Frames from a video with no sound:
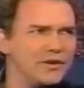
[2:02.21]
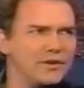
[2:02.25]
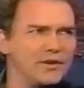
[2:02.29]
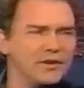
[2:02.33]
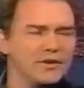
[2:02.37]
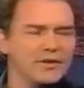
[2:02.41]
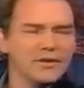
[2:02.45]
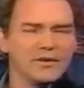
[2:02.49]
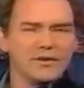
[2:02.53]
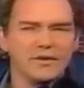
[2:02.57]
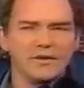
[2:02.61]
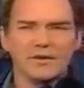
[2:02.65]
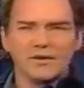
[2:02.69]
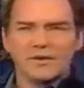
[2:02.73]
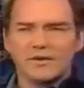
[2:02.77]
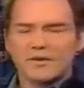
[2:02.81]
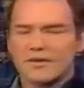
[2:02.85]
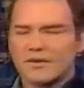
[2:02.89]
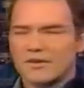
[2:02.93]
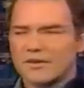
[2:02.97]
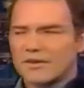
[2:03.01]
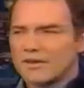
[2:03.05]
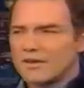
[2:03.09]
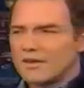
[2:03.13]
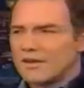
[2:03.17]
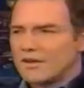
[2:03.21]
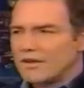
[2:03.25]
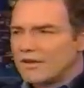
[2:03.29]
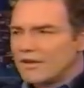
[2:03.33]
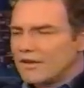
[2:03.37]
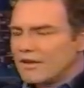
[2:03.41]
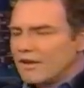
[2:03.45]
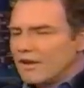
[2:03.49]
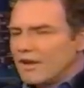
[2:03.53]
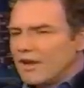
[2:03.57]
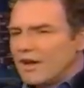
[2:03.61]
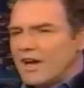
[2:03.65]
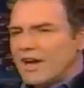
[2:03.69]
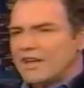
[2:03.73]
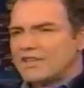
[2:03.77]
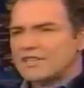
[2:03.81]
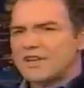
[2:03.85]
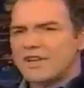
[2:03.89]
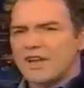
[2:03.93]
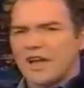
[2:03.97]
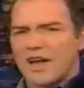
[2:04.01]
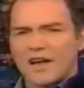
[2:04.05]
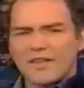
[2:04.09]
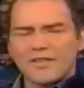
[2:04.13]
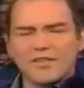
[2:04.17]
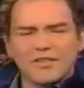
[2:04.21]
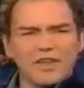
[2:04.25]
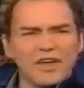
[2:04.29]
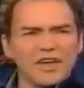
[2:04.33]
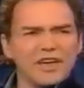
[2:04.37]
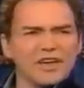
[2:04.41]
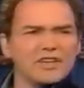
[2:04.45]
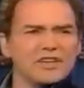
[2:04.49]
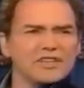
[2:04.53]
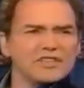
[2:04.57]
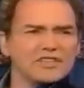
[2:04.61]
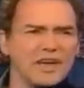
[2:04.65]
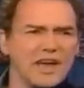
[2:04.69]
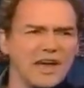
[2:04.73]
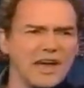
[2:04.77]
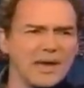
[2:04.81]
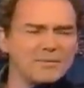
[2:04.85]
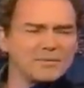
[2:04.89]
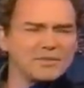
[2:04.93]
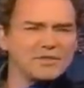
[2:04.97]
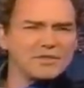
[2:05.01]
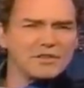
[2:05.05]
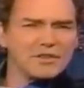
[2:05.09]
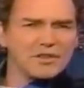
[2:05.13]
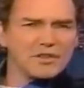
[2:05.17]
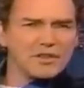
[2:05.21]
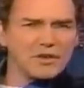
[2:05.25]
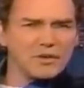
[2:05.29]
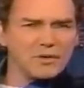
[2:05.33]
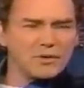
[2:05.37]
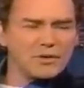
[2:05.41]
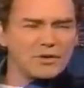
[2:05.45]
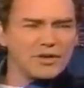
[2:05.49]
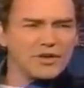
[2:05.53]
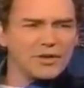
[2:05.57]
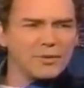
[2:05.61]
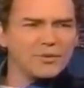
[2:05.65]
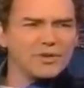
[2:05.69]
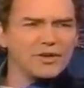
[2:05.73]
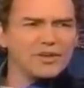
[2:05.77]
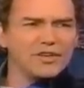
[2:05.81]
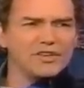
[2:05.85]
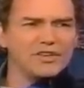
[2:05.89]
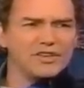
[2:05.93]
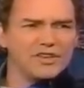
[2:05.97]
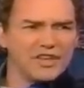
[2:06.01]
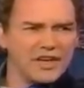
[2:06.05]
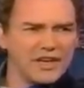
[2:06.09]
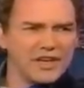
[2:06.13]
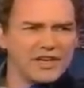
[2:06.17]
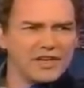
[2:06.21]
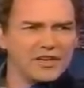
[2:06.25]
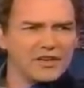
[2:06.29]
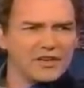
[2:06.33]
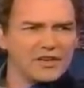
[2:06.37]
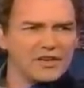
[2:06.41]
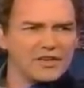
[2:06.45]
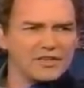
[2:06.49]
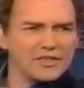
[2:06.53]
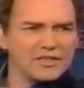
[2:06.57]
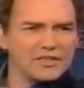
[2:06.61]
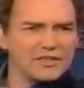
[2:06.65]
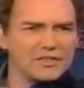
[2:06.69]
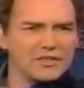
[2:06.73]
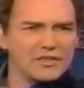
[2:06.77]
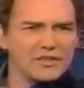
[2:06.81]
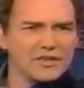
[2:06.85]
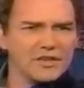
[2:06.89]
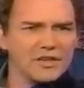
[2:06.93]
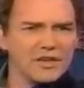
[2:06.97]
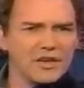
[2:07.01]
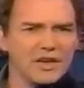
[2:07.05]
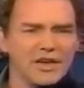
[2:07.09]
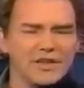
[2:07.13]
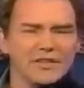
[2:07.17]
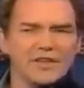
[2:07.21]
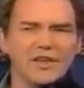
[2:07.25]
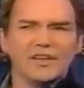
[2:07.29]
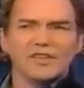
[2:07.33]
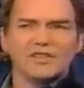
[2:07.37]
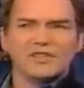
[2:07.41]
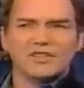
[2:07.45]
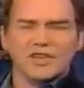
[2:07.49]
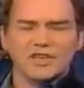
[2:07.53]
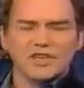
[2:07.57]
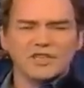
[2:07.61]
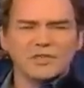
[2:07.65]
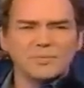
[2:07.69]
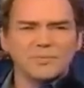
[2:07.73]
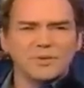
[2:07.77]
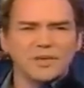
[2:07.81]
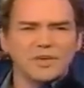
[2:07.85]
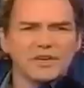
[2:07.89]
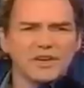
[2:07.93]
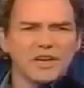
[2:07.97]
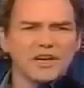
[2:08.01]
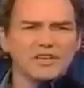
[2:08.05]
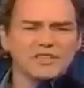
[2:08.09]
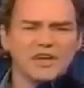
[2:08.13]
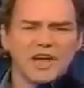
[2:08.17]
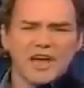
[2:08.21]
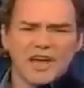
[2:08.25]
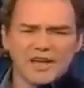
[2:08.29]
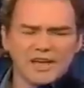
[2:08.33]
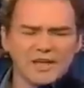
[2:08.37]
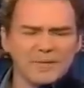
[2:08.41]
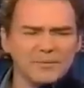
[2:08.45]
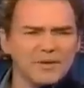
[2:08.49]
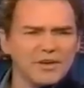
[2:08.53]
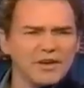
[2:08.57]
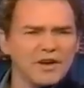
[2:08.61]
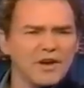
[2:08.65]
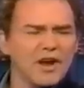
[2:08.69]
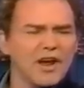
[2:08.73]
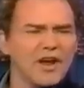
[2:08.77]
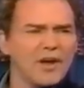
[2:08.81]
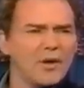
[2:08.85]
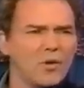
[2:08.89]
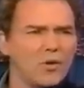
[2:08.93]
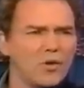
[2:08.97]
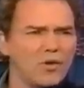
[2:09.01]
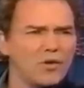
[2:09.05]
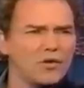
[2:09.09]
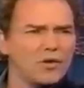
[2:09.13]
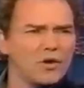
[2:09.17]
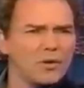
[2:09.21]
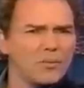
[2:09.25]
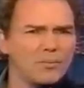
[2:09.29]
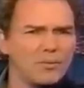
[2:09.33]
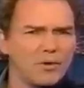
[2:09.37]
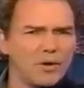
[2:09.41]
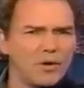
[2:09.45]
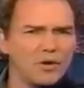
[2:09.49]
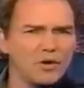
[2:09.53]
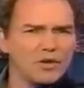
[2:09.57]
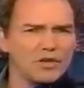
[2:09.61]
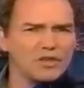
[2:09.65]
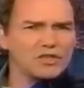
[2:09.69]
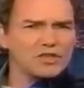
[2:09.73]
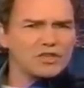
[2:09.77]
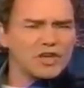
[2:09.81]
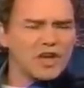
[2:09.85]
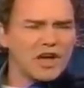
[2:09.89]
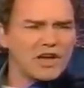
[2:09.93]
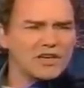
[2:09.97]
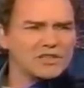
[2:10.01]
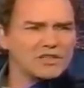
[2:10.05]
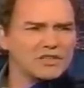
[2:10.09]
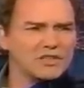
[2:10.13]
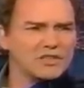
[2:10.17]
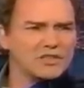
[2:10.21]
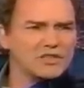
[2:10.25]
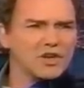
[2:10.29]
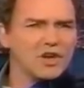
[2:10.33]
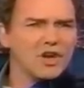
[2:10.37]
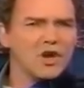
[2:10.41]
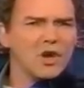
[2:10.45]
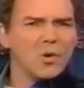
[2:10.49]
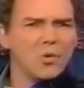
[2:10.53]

Right, right, right. I said, I think it is absolutely ridiculous that just because I come in here, I order a Polish sausage,